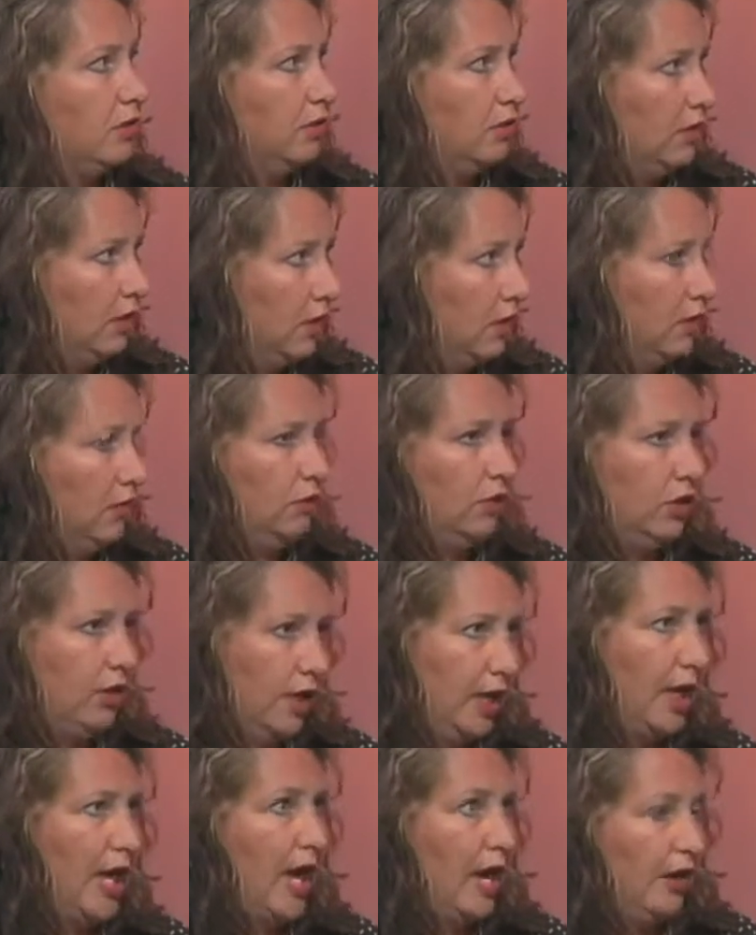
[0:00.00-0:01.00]

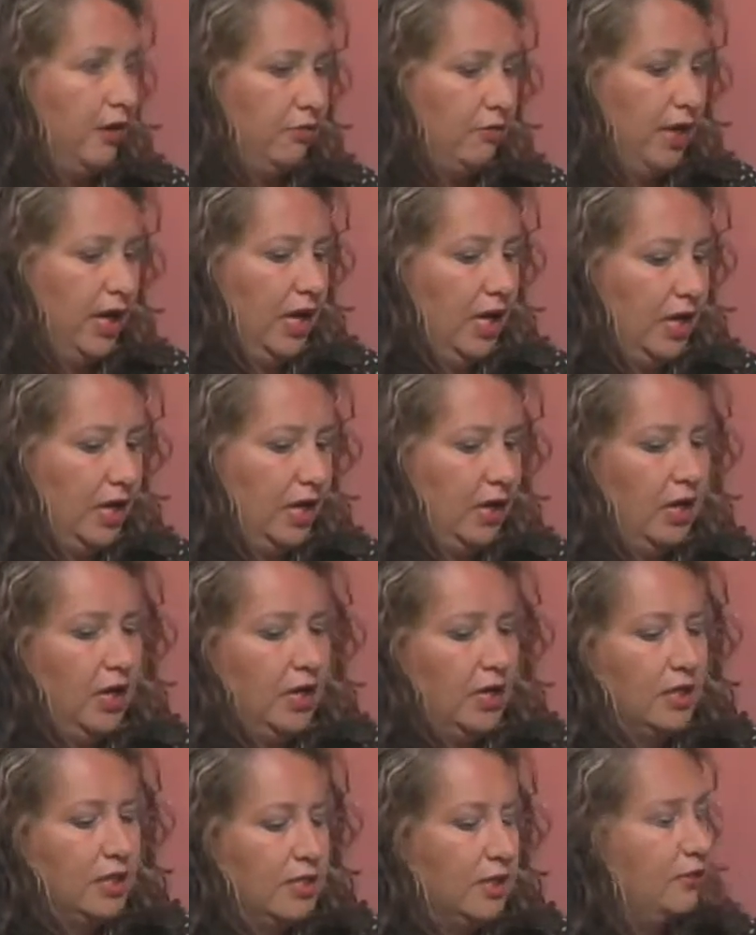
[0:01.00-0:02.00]
learning how to read and
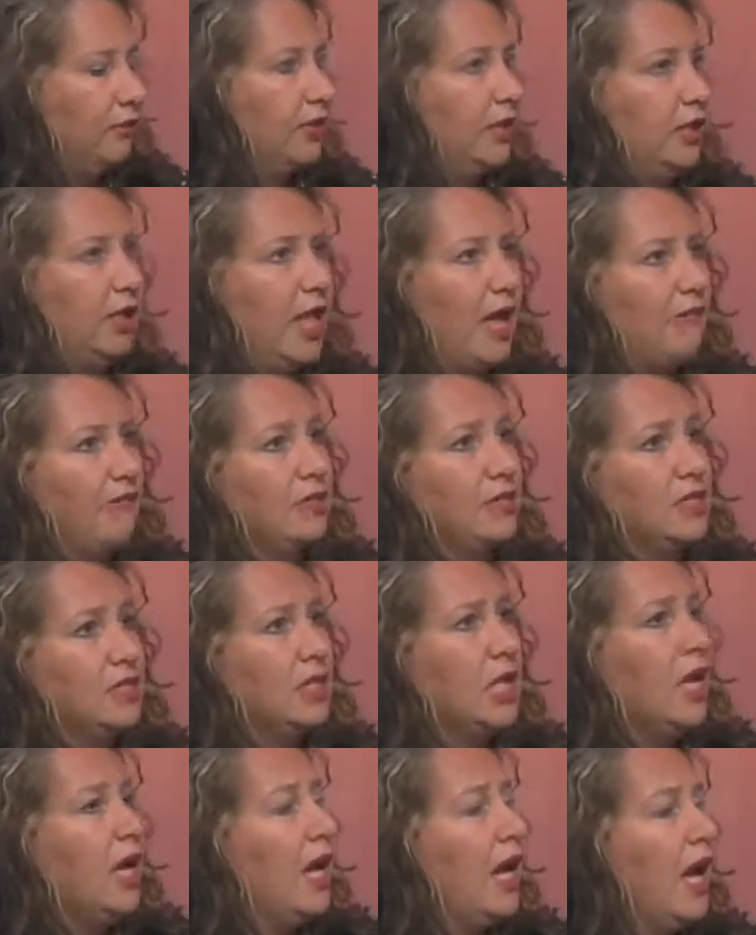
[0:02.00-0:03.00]
different levels.
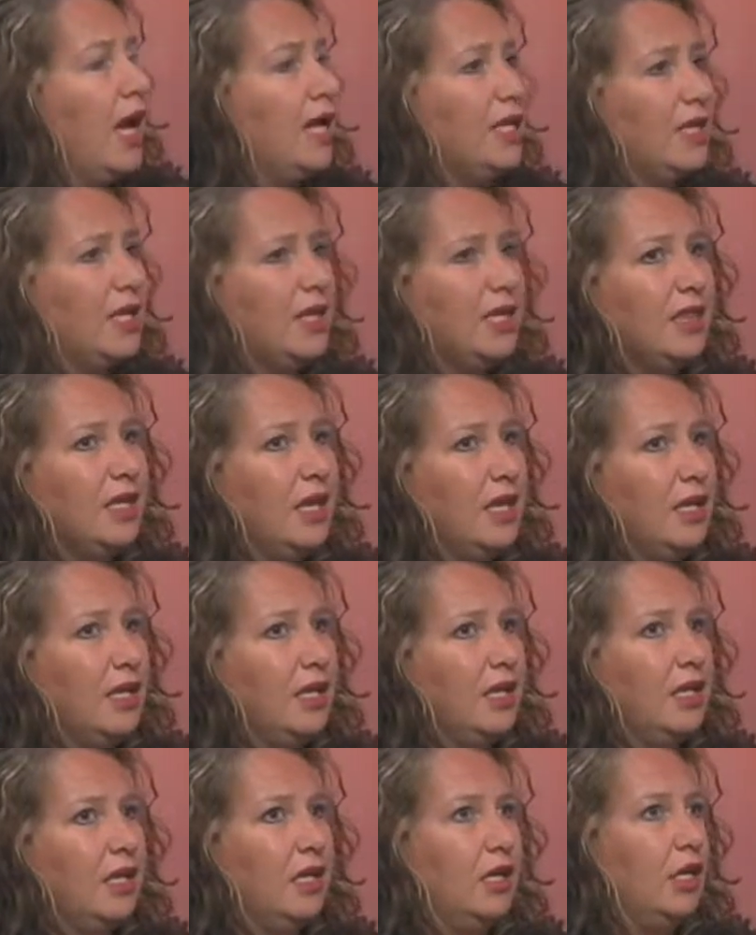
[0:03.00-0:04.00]
I think that
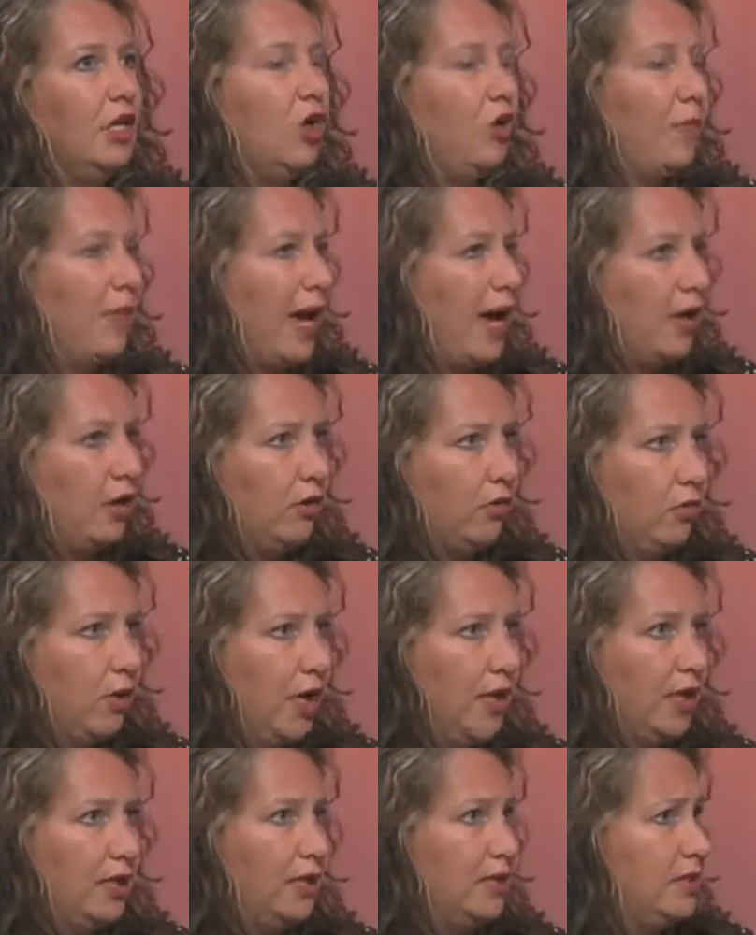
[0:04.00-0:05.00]
no matter
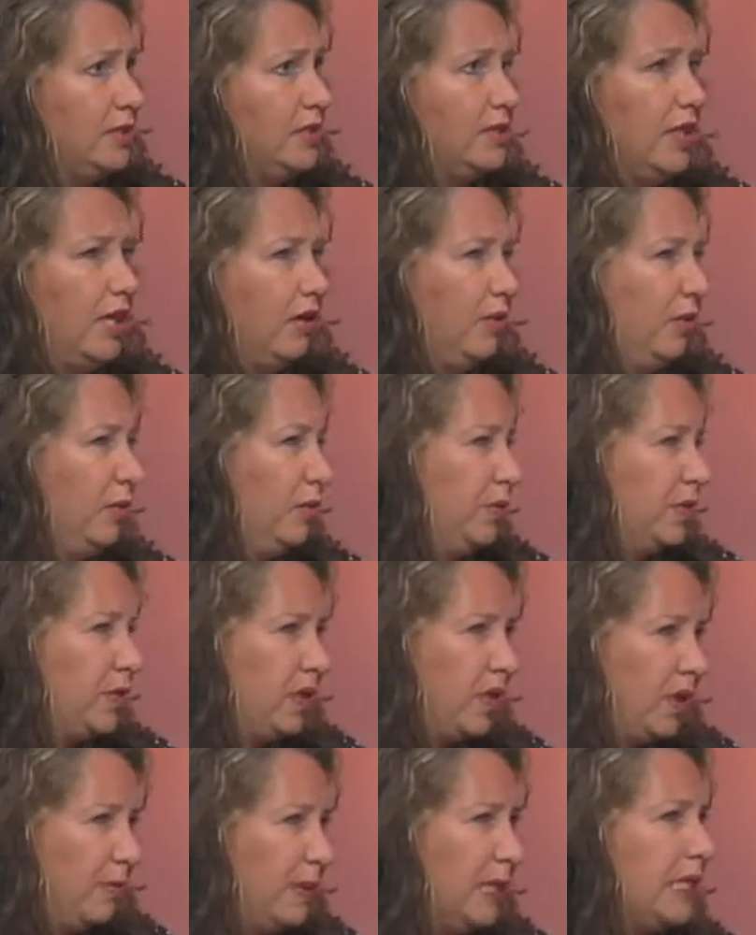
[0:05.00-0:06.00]
what, and this is like when you were
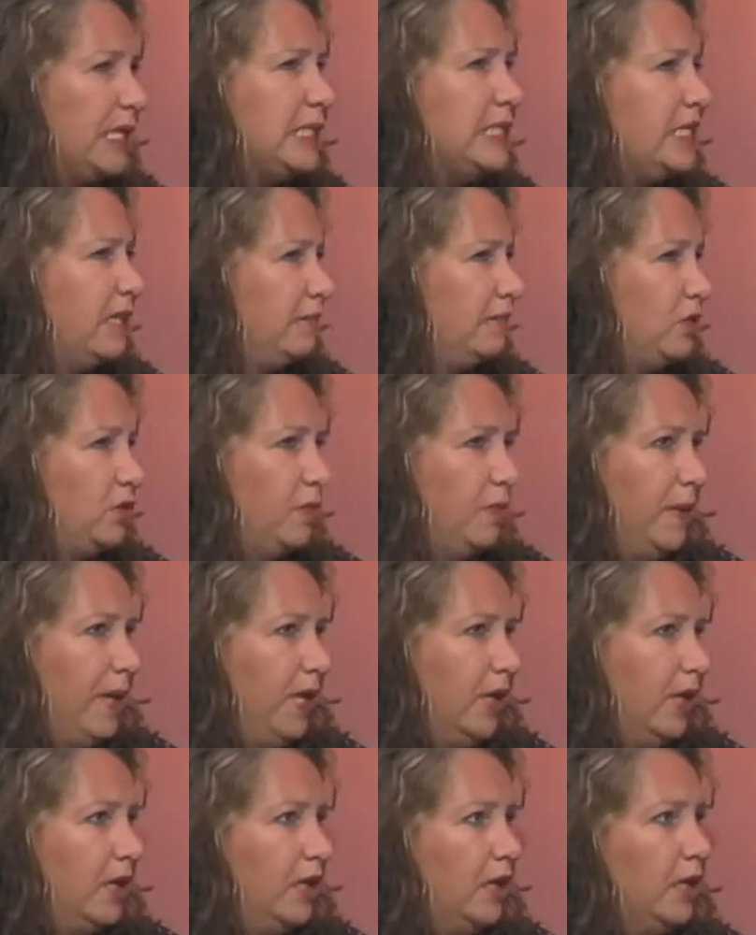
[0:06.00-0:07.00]
talking about a tip to a
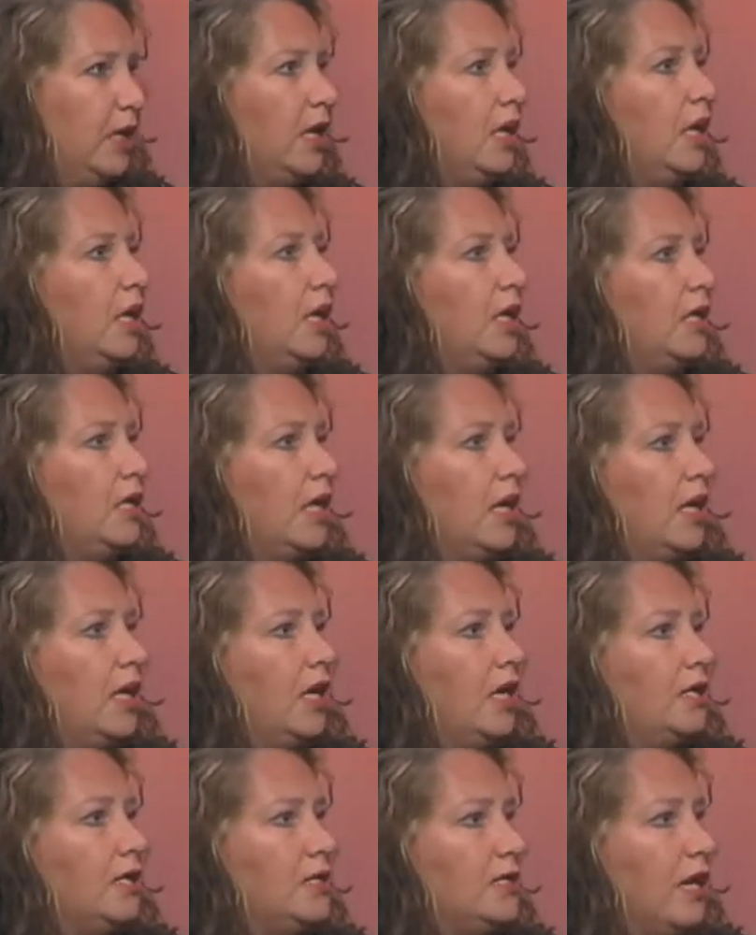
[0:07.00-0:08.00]
parent, that
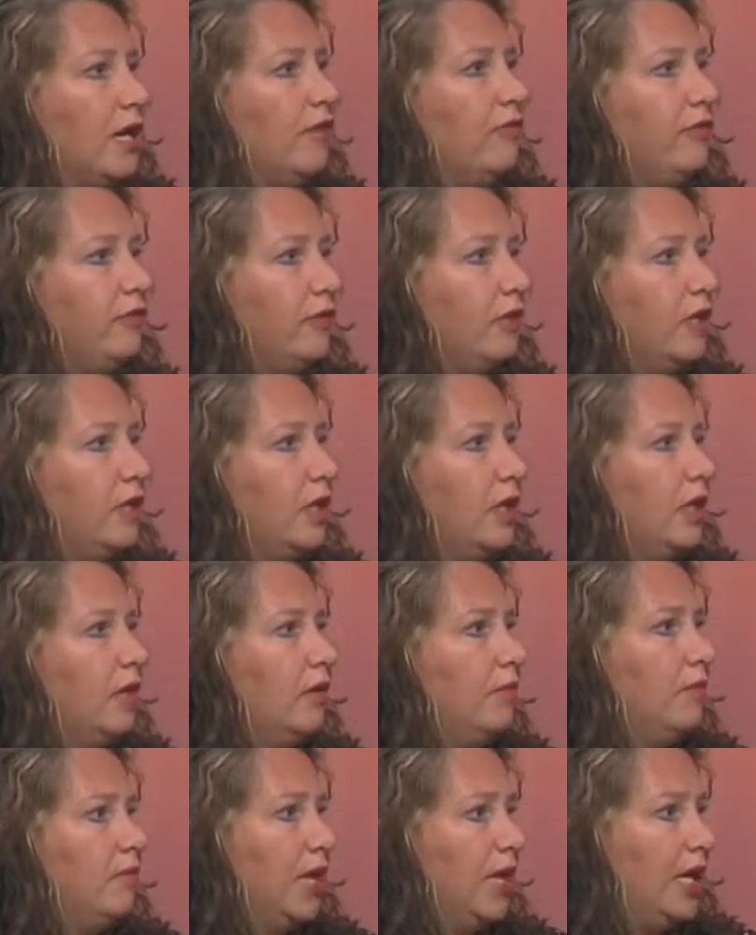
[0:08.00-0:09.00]
instead of
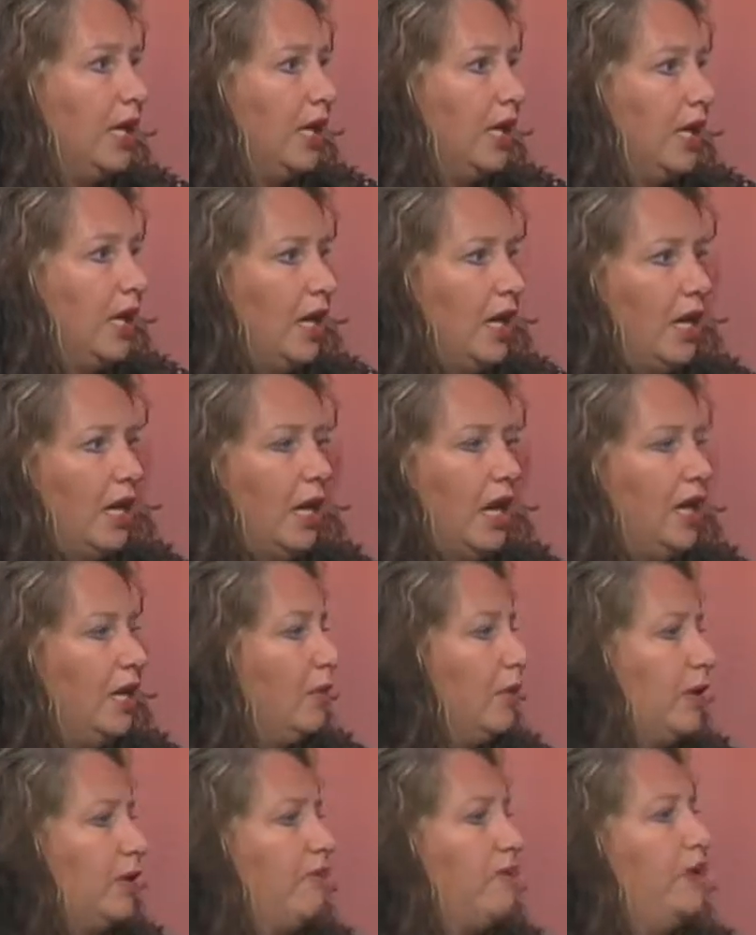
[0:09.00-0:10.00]
making
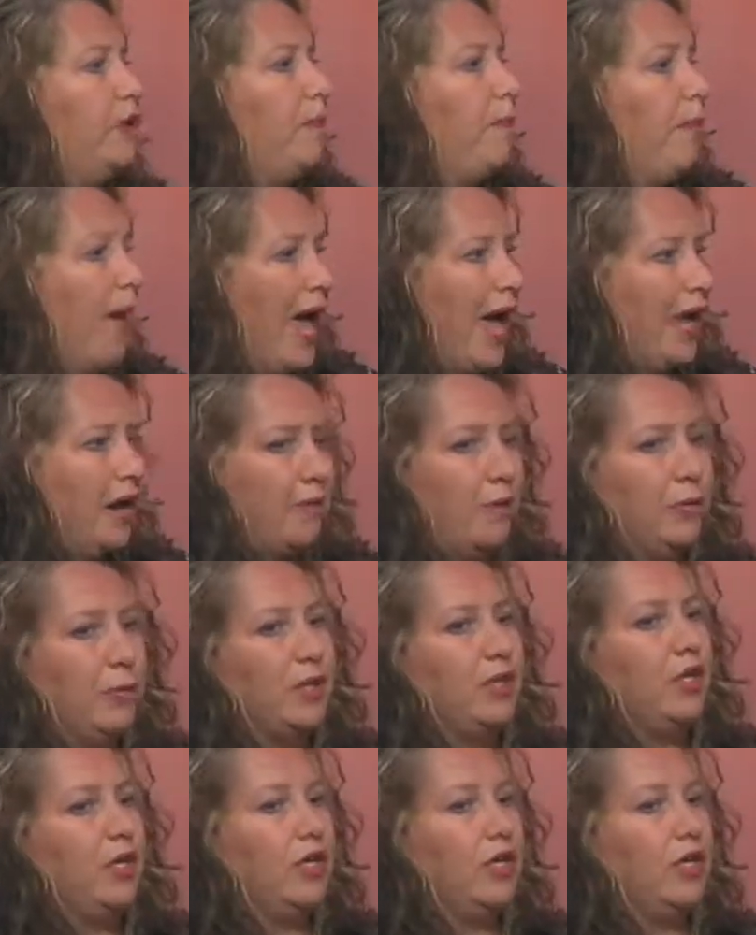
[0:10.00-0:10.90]
anyone feel bad about what they're